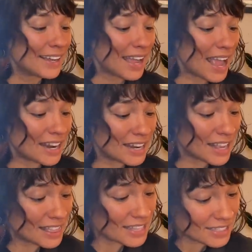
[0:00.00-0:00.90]
And
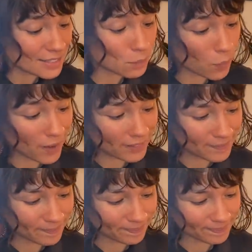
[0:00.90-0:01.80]
this is one
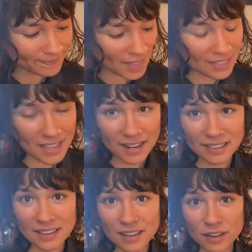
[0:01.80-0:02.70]
that I
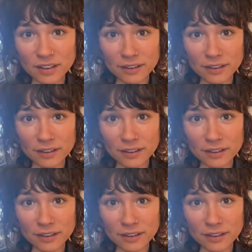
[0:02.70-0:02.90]
think